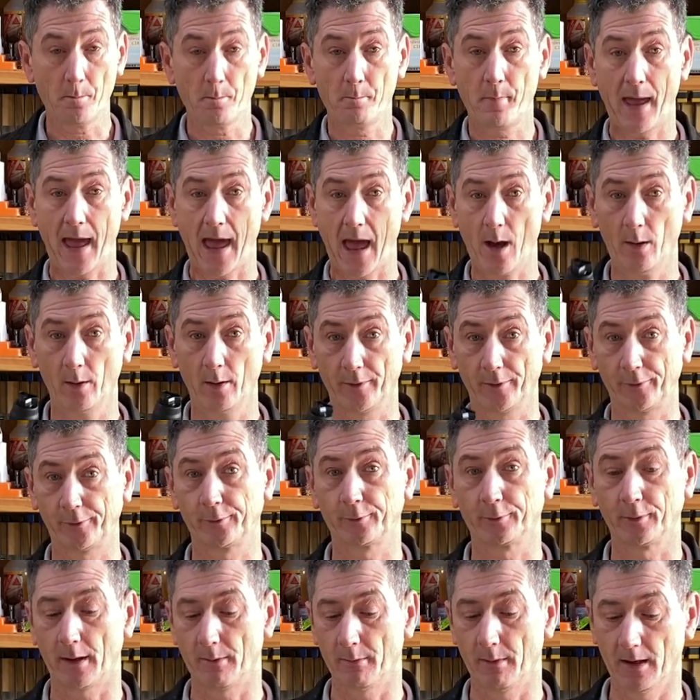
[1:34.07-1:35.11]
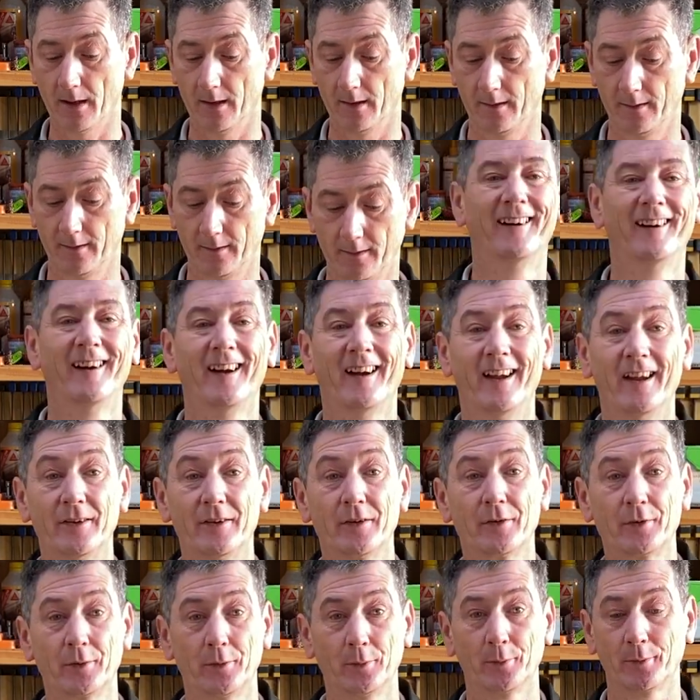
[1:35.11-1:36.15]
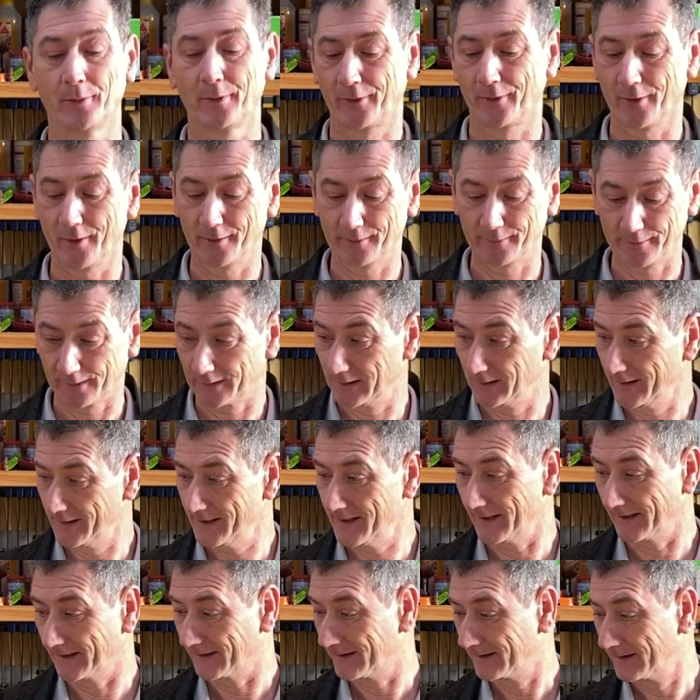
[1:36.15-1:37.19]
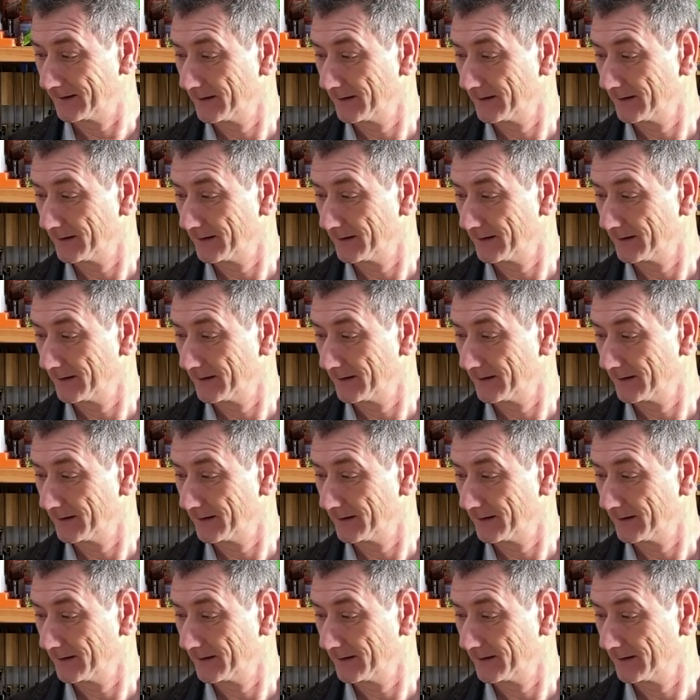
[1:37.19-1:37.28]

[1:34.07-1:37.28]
power scrubber. It's a tool designed for cleaning.